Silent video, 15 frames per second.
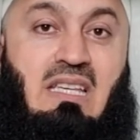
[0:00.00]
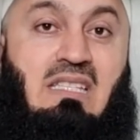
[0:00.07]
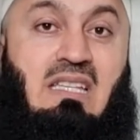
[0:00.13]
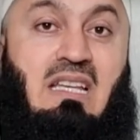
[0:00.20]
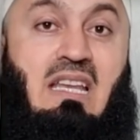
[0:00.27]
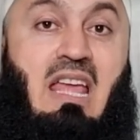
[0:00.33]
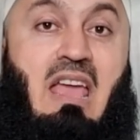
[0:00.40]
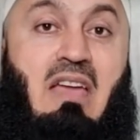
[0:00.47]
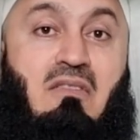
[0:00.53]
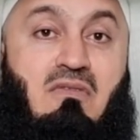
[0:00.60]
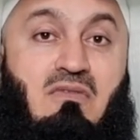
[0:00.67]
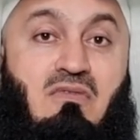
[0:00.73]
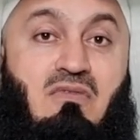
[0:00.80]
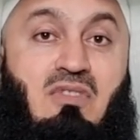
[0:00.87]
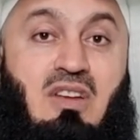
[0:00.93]
He said
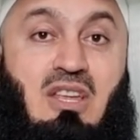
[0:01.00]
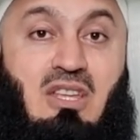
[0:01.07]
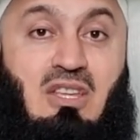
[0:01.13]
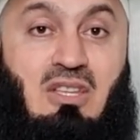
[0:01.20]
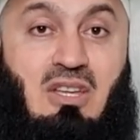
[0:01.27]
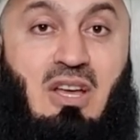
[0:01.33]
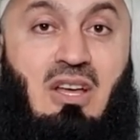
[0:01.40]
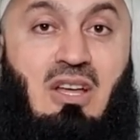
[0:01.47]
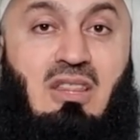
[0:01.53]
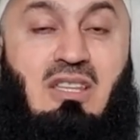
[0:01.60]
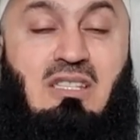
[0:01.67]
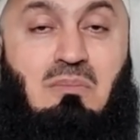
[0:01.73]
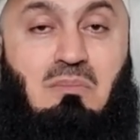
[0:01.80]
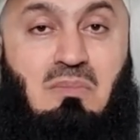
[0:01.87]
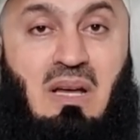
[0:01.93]
every year,
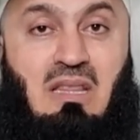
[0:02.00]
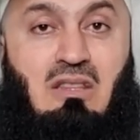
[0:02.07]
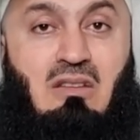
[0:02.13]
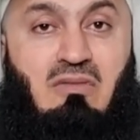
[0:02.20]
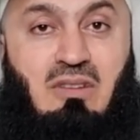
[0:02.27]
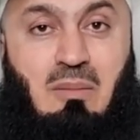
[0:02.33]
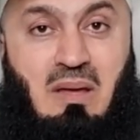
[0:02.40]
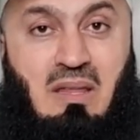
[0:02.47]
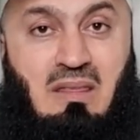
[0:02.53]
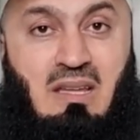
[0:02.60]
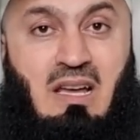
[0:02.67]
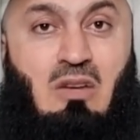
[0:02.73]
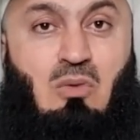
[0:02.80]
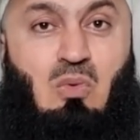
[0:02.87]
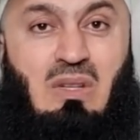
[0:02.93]
this month of
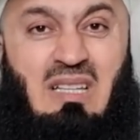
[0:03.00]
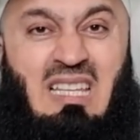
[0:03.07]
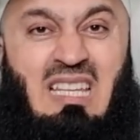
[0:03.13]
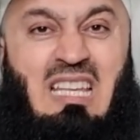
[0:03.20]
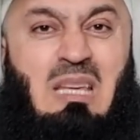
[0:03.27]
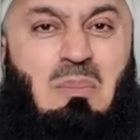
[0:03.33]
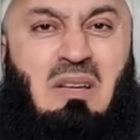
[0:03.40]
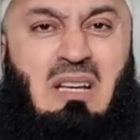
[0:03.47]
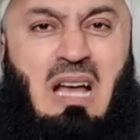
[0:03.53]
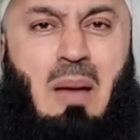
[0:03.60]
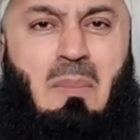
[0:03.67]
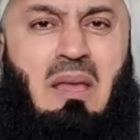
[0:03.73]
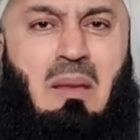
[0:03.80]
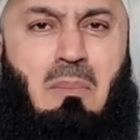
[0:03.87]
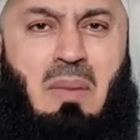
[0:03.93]
Ramadan will keep
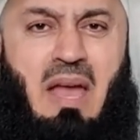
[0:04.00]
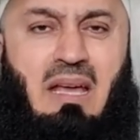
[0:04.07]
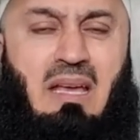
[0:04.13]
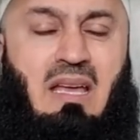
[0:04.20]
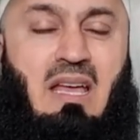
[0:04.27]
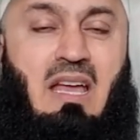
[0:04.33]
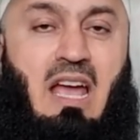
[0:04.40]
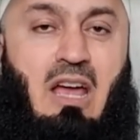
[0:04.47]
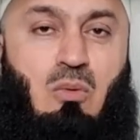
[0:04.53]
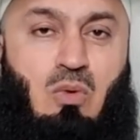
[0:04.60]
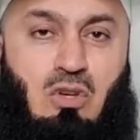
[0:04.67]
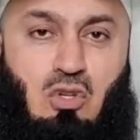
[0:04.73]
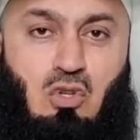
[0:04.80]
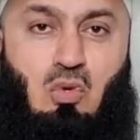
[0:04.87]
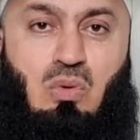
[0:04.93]
coming back. And
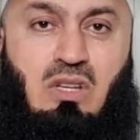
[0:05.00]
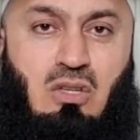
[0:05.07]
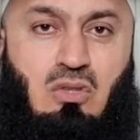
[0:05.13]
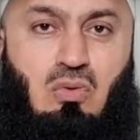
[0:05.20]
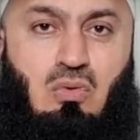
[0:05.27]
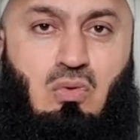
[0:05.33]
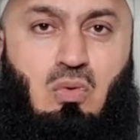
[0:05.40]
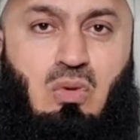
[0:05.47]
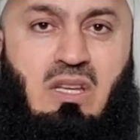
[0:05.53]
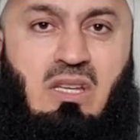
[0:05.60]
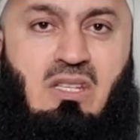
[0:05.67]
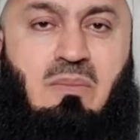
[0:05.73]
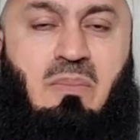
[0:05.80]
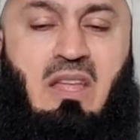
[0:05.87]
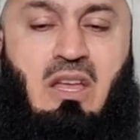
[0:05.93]
what you need to do
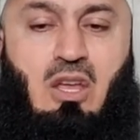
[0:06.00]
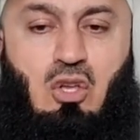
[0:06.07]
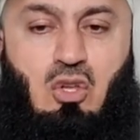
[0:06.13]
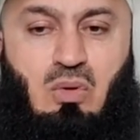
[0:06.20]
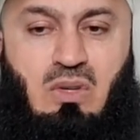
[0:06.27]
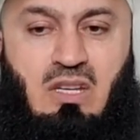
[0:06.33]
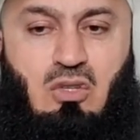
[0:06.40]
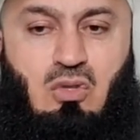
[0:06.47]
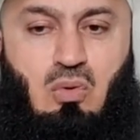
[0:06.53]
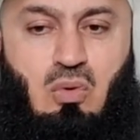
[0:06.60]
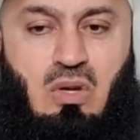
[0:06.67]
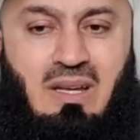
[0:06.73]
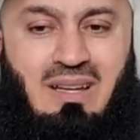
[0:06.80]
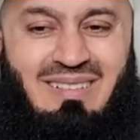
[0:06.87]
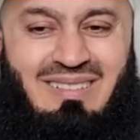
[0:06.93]
is you need
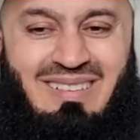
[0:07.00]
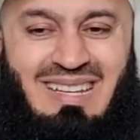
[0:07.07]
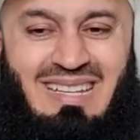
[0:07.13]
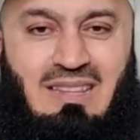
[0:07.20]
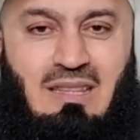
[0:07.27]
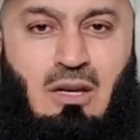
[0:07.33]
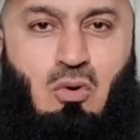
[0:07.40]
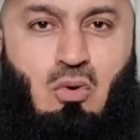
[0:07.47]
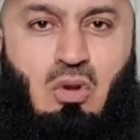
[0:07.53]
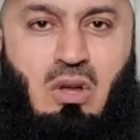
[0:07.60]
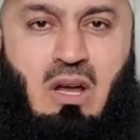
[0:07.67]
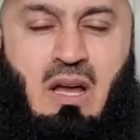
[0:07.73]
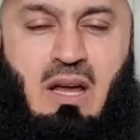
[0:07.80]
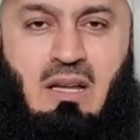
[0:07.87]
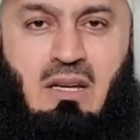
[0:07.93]
to read the
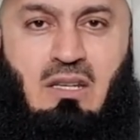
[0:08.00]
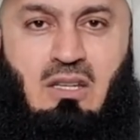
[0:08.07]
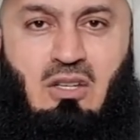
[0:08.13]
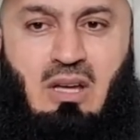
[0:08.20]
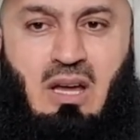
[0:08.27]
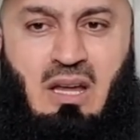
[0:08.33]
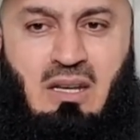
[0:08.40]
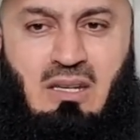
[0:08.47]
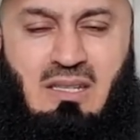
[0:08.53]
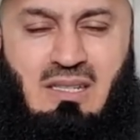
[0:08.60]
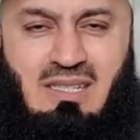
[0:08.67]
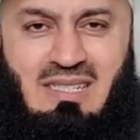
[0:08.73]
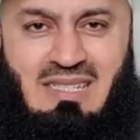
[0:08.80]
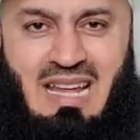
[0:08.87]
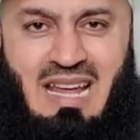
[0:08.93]
Quran,
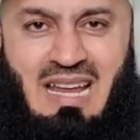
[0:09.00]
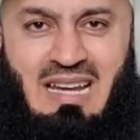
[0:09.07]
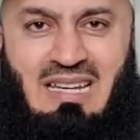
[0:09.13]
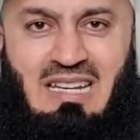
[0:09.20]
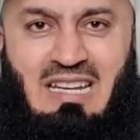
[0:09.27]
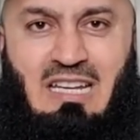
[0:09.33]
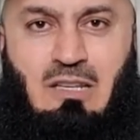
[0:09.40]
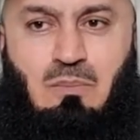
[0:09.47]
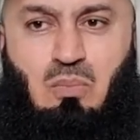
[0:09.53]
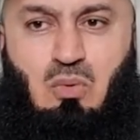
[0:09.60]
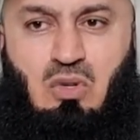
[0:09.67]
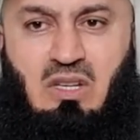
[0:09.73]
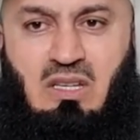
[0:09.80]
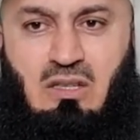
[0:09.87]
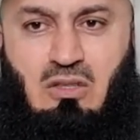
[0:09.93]
understand it,
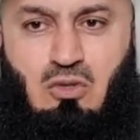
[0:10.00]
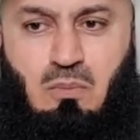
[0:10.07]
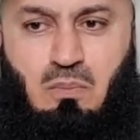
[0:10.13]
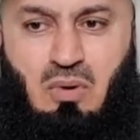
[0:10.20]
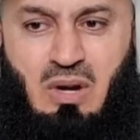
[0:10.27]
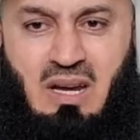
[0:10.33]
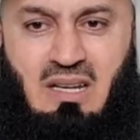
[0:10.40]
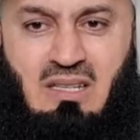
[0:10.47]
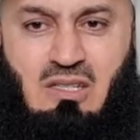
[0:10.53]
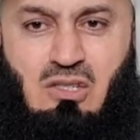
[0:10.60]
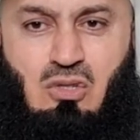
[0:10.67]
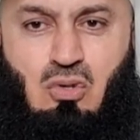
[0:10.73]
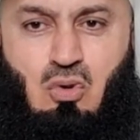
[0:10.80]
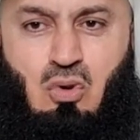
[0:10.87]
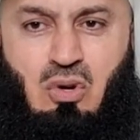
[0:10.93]
put it into
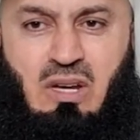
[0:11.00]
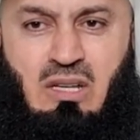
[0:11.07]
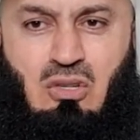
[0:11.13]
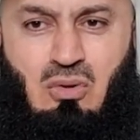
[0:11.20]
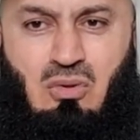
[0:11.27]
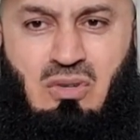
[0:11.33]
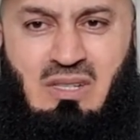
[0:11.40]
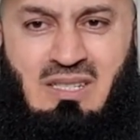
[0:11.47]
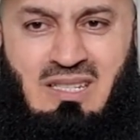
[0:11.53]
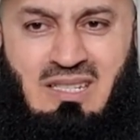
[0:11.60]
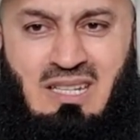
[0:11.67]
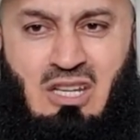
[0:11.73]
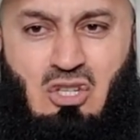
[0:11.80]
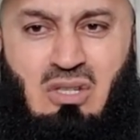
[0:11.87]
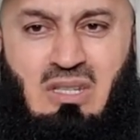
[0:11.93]
practice, correct your
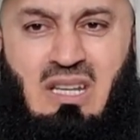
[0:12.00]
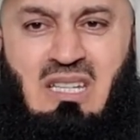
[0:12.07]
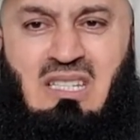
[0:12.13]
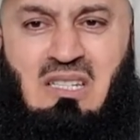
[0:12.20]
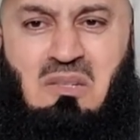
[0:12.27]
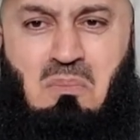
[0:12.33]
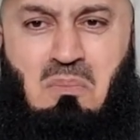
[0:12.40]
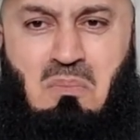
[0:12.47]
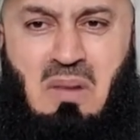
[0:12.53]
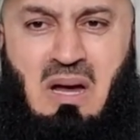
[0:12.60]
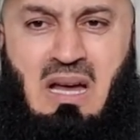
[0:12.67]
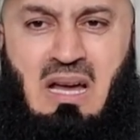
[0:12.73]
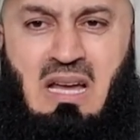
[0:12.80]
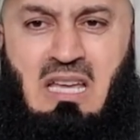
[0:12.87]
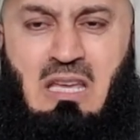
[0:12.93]
recitation. It is
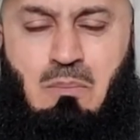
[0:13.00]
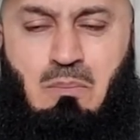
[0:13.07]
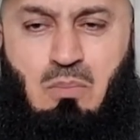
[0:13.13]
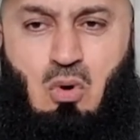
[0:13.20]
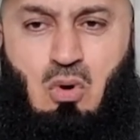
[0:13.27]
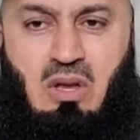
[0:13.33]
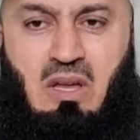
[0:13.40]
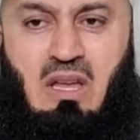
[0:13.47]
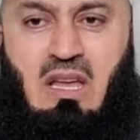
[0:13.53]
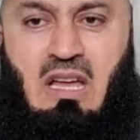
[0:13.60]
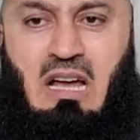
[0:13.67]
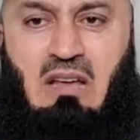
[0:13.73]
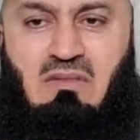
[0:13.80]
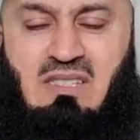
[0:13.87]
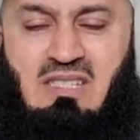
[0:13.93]
my book.
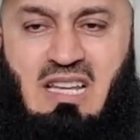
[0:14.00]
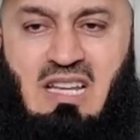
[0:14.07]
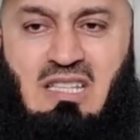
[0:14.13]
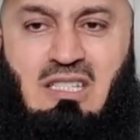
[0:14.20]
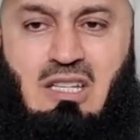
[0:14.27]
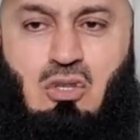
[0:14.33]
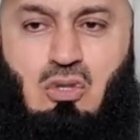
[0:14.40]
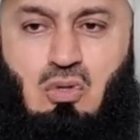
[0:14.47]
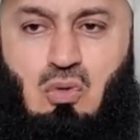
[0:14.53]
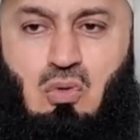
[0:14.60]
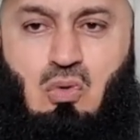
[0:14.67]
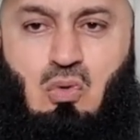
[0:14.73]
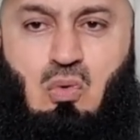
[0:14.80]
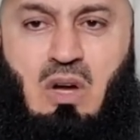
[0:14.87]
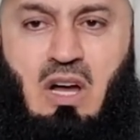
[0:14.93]
I've sent it to
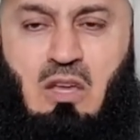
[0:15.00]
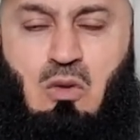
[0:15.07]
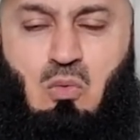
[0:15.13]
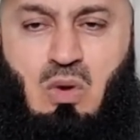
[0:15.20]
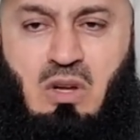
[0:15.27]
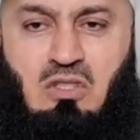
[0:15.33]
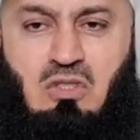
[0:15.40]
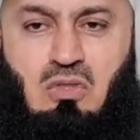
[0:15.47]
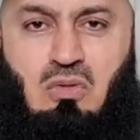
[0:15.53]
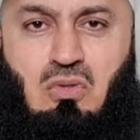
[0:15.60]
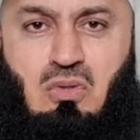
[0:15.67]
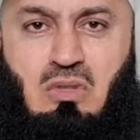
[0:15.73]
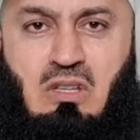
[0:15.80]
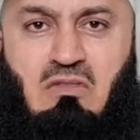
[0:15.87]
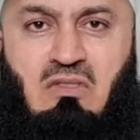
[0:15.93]
you. I want you
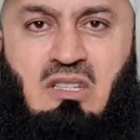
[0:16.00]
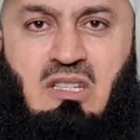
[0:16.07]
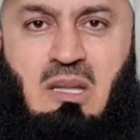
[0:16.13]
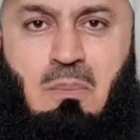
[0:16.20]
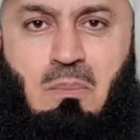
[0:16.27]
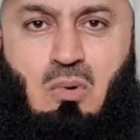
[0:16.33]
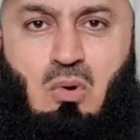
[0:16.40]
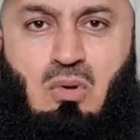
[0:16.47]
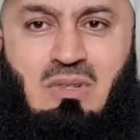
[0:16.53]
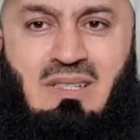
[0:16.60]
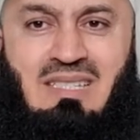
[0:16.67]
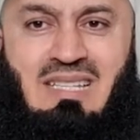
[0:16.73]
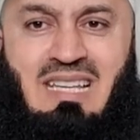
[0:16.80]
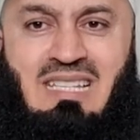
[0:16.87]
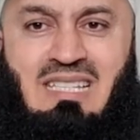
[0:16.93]
to give it
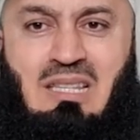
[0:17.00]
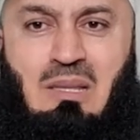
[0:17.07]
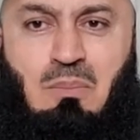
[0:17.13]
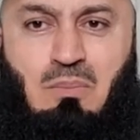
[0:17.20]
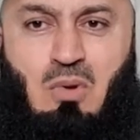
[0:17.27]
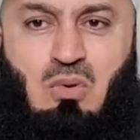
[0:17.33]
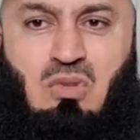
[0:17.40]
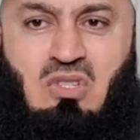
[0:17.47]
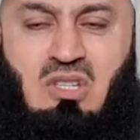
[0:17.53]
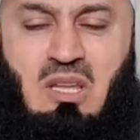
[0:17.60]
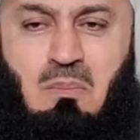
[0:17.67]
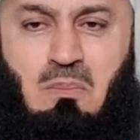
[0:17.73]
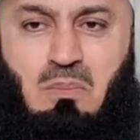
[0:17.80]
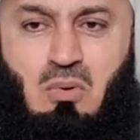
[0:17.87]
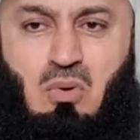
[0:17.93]
importance. It's the most
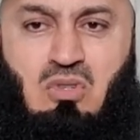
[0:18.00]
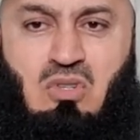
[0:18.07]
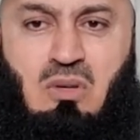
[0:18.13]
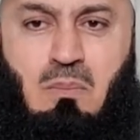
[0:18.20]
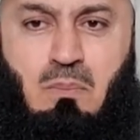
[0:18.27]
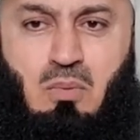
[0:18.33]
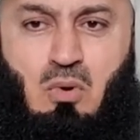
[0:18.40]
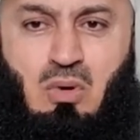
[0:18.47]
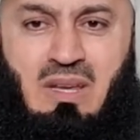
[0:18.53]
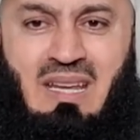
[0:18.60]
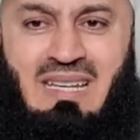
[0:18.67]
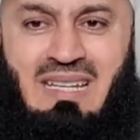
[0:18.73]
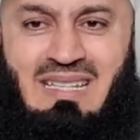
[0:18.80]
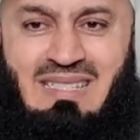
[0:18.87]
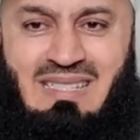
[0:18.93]
important book
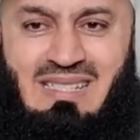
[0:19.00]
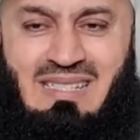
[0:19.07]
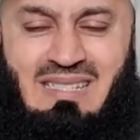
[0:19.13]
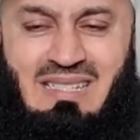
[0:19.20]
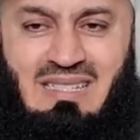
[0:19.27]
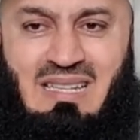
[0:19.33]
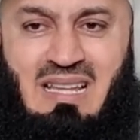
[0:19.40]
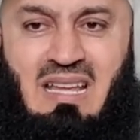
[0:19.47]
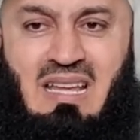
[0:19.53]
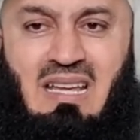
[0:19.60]
in existence.